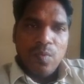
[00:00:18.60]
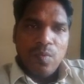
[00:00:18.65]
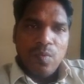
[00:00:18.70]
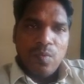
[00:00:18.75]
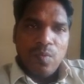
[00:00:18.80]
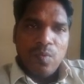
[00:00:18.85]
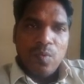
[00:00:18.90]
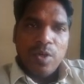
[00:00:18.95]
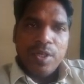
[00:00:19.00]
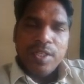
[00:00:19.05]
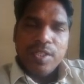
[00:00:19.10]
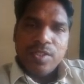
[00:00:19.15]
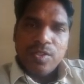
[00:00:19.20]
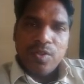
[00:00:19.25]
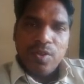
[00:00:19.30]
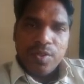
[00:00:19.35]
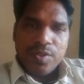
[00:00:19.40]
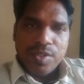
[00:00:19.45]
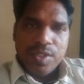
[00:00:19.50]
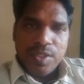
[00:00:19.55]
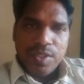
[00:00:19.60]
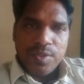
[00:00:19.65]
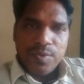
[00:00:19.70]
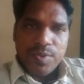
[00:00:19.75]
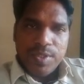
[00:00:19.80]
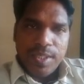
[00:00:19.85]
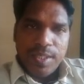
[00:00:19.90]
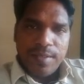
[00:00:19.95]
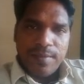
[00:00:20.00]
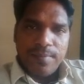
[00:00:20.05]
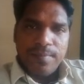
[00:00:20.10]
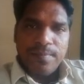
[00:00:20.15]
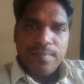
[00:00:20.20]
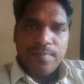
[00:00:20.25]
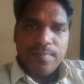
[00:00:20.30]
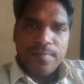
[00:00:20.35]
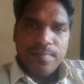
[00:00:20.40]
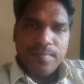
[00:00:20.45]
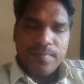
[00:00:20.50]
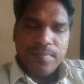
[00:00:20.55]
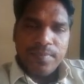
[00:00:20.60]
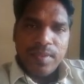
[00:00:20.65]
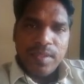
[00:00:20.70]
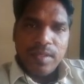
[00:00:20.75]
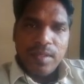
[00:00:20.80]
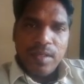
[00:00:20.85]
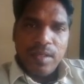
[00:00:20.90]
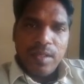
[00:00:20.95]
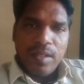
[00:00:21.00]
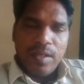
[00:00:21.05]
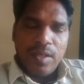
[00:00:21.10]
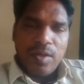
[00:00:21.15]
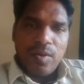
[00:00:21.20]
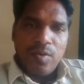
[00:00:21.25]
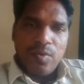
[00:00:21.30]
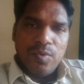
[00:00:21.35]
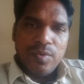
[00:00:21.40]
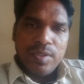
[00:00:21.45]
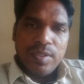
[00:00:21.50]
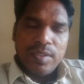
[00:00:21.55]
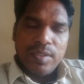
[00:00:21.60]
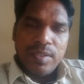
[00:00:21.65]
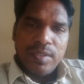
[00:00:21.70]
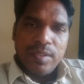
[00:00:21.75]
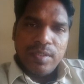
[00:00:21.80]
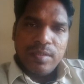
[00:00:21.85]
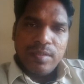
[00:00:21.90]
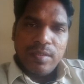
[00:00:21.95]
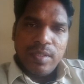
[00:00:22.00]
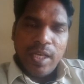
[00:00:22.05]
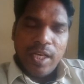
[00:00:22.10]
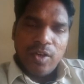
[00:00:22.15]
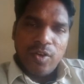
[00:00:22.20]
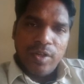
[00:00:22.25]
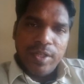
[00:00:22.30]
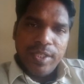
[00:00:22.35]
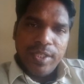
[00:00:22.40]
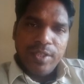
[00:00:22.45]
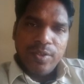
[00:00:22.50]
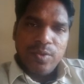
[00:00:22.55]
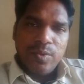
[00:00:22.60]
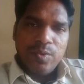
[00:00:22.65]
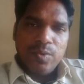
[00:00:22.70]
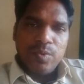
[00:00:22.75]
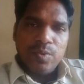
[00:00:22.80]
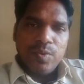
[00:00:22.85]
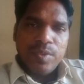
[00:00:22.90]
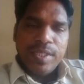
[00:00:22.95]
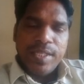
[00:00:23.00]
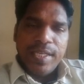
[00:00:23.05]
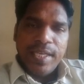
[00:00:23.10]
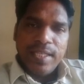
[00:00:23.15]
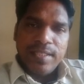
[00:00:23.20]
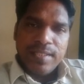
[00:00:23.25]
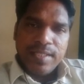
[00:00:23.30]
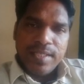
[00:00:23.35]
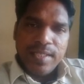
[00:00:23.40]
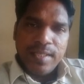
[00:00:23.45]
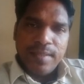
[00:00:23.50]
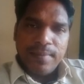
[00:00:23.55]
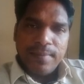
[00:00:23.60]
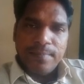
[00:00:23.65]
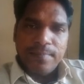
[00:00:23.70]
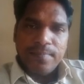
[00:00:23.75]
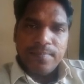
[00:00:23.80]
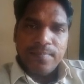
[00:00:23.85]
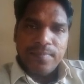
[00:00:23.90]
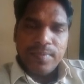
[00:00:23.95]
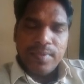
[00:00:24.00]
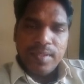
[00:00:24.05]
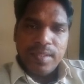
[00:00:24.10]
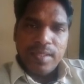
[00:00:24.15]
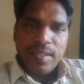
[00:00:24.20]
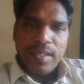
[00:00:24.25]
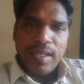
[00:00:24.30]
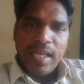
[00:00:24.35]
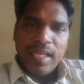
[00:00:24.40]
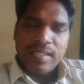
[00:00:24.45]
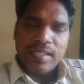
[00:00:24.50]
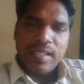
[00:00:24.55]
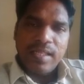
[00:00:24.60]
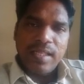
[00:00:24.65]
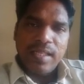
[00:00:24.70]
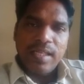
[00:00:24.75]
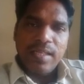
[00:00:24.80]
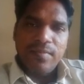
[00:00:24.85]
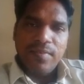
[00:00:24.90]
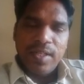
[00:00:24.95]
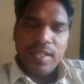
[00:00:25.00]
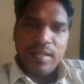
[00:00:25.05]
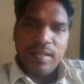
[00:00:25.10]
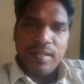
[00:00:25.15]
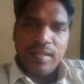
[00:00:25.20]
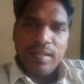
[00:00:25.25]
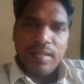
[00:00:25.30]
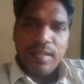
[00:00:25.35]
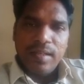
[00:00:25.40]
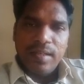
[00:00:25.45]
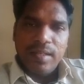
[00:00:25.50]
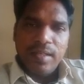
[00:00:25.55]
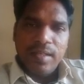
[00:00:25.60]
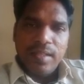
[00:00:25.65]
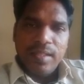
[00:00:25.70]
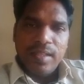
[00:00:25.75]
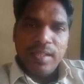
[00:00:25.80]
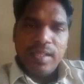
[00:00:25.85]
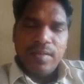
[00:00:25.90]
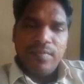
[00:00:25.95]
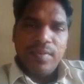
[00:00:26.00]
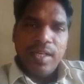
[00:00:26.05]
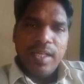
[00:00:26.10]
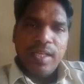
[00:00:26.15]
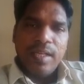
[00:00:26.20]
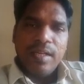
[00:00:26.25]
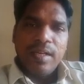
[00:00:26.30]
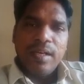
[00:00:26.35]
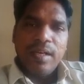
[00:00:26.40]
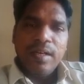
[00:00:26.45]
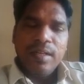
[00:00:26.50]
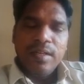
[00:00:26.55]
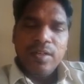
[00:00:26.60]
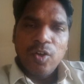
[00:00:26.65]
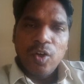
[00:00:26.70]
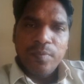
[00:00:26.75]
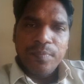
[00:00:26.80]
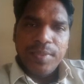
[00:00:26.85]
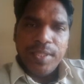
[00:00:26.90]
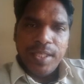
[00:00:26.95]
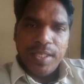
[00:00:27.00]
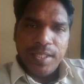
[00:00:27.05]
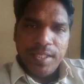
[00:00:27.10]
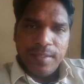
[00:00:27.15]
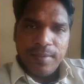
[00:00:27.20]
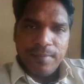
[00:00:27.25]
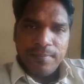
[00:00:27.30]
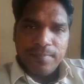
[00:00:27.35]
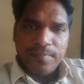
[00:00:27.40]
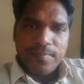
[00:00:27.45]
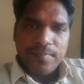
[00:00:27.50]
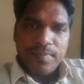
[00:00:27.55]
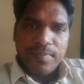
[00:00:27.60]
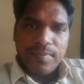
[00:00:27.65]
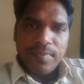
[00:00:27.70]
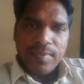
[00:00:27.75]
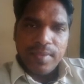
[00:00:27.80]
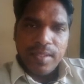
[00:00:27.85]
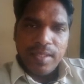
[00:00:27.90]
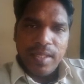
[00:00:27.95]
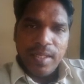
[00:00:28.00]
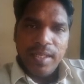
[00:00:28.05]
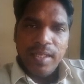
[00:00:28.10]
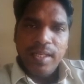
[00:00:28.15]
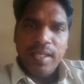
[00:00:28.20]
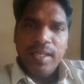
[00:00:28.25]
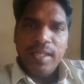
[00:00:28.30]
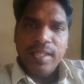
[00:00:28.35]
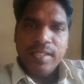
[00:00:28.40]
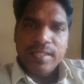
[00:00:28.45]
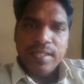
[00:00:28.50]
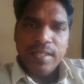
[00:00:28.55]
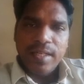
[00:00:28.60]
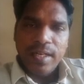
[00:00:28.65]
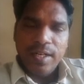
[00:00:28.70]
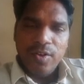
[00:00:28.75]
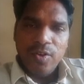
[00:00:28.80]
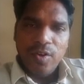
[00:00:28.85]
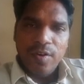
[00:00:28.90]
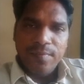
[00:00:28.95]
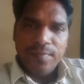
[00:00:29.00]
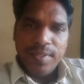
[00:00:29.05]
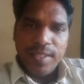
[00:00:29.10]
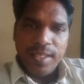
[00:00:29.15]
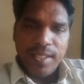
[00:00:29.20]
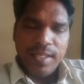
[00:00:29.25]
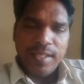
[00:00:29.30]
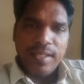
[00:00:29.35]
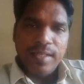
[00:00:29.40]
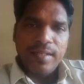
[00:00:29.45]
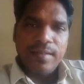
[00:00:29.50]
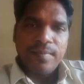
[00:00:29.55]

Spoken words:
What is constitution? Now, according to Kelson, as he given the very Grund norm theory, and in his Grund norm theory